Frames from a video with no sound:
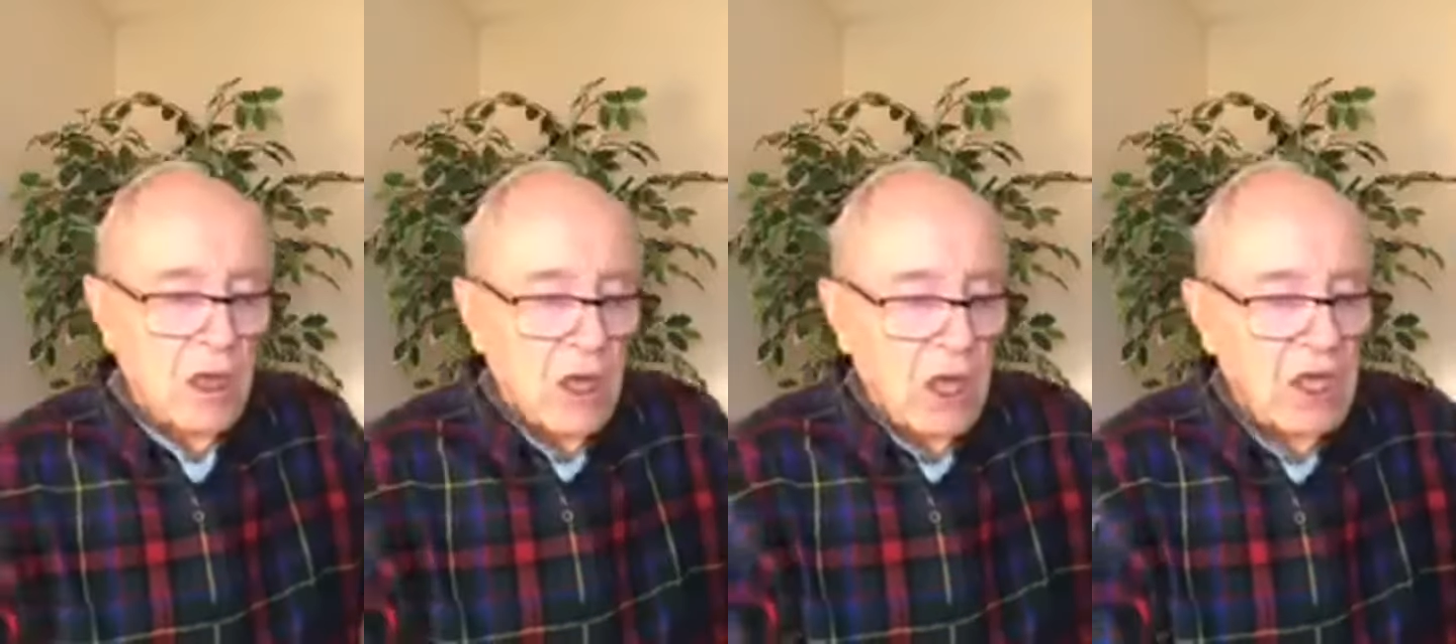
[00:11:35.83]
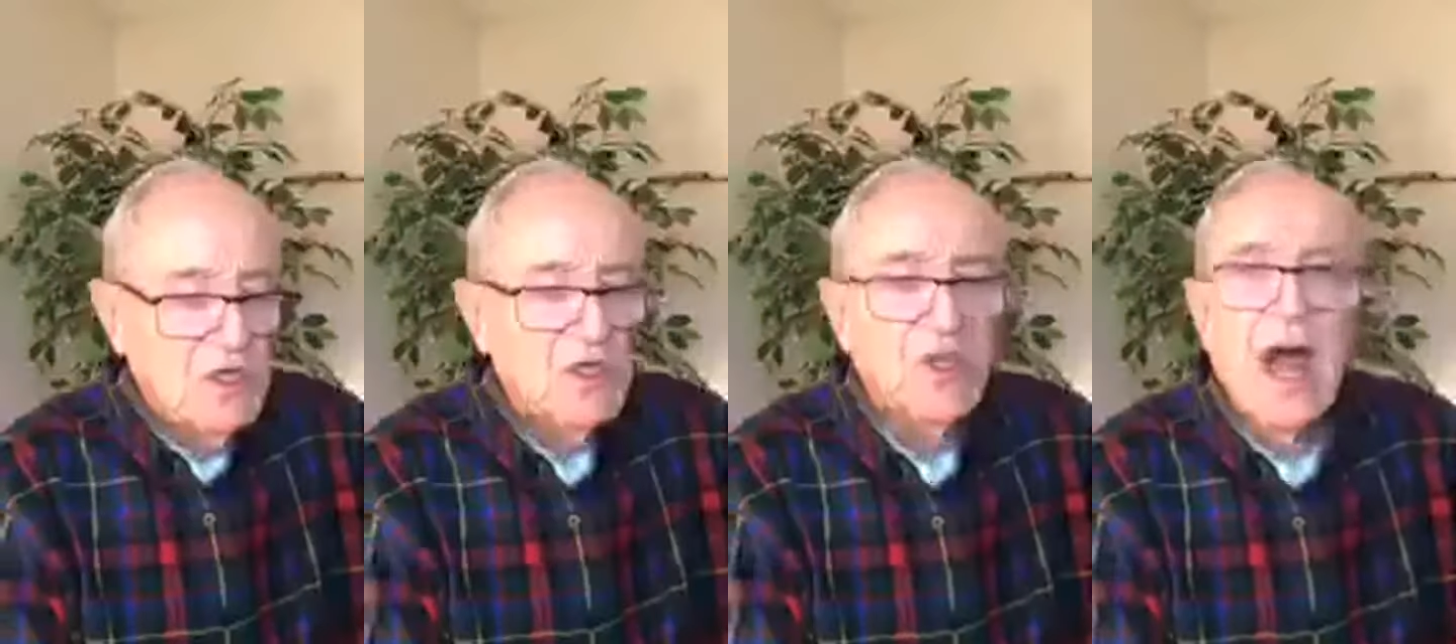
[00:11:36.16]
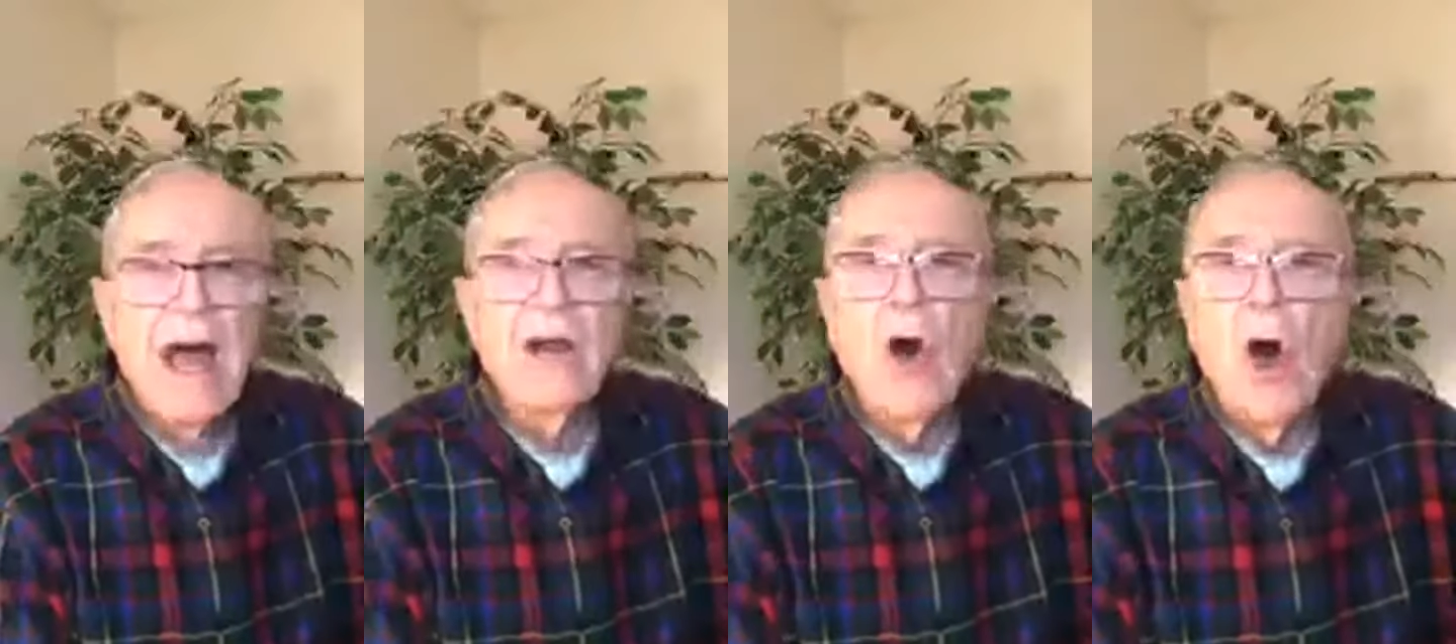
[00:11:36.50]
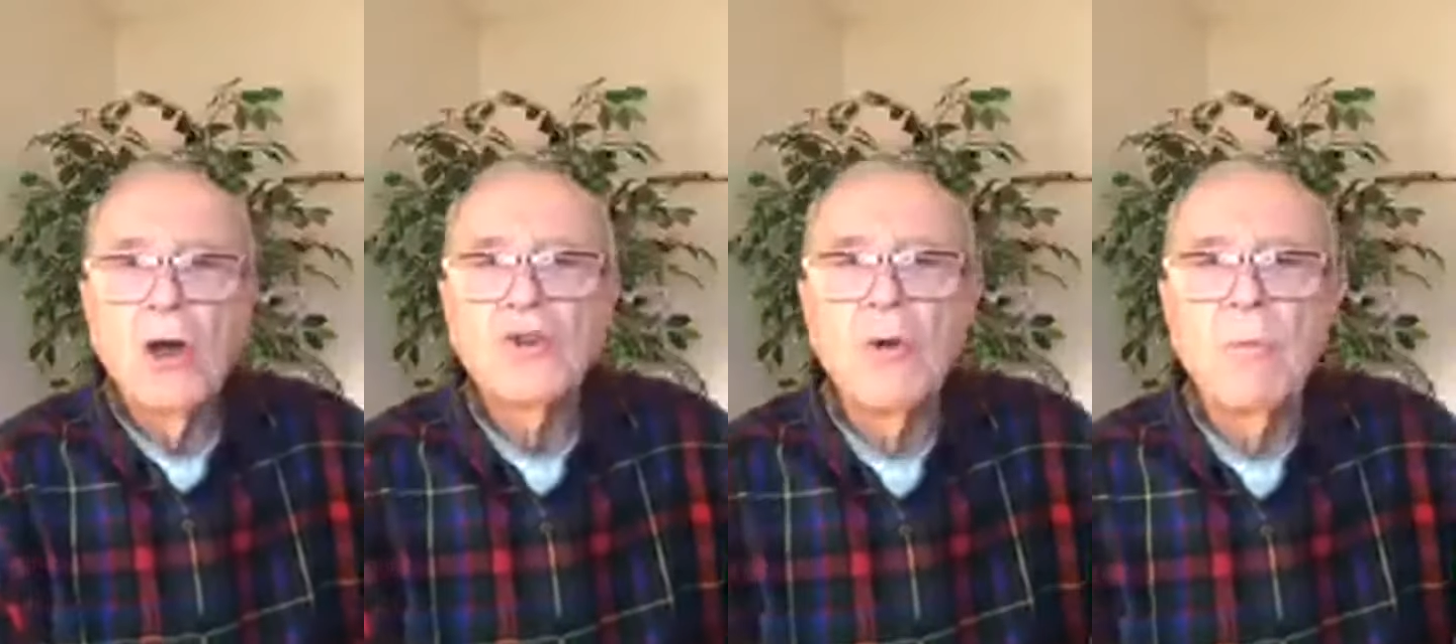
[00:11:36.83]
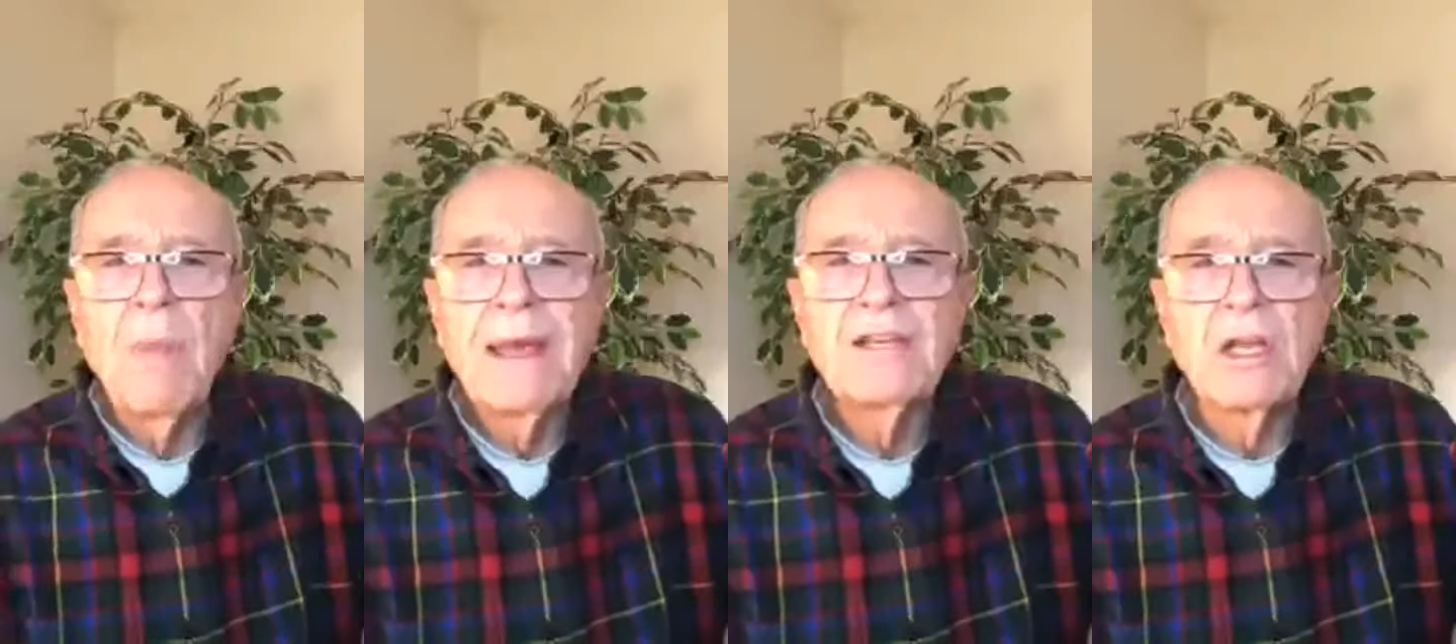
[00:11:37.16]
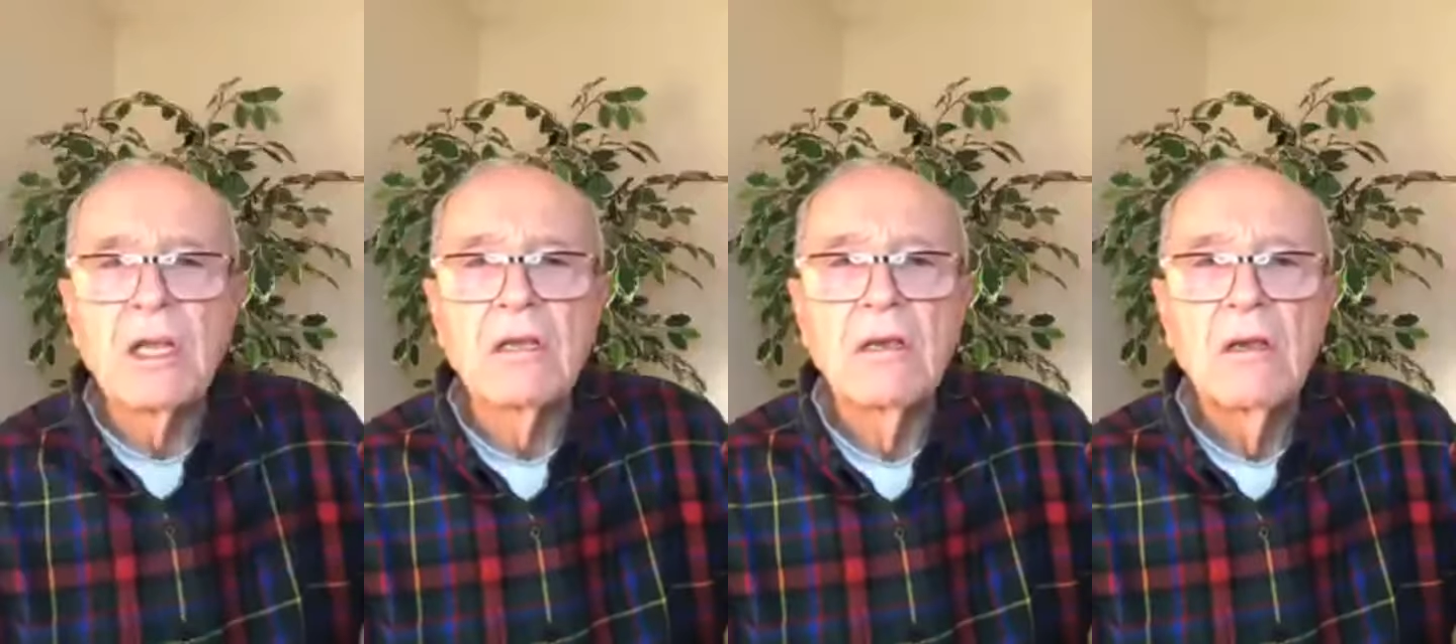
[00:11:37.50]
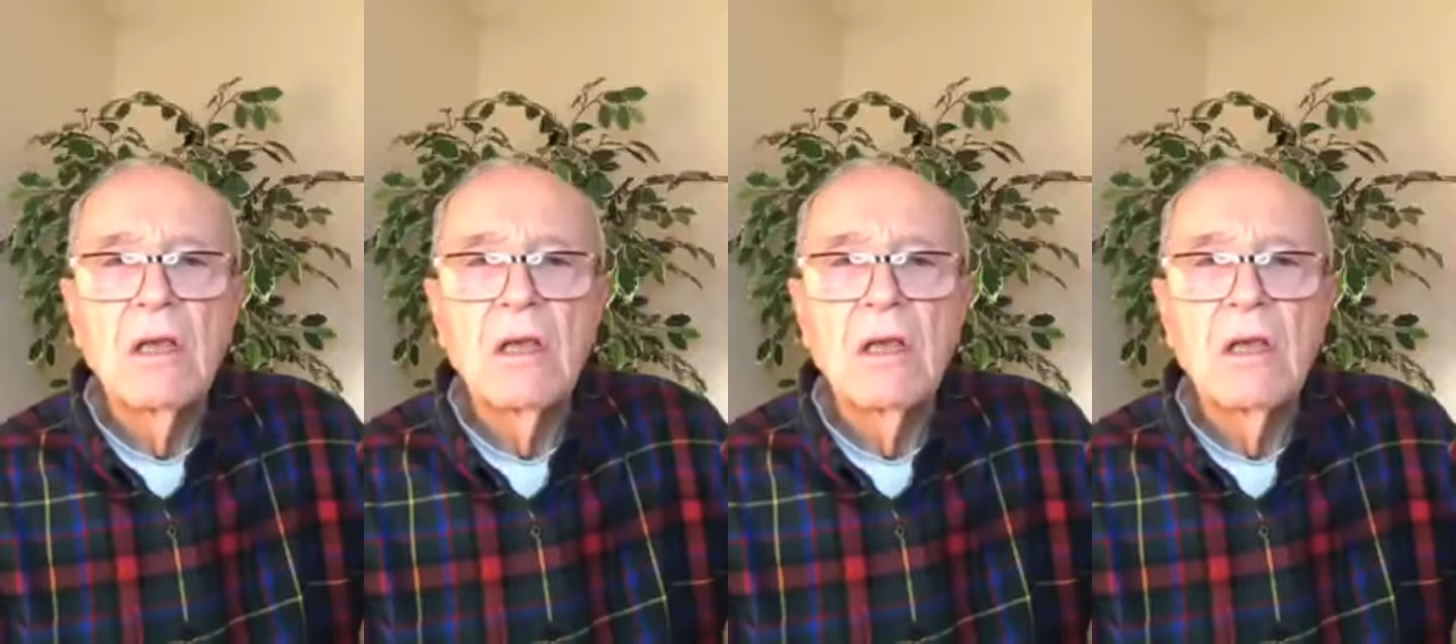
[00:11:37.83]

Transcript: It's not automatic.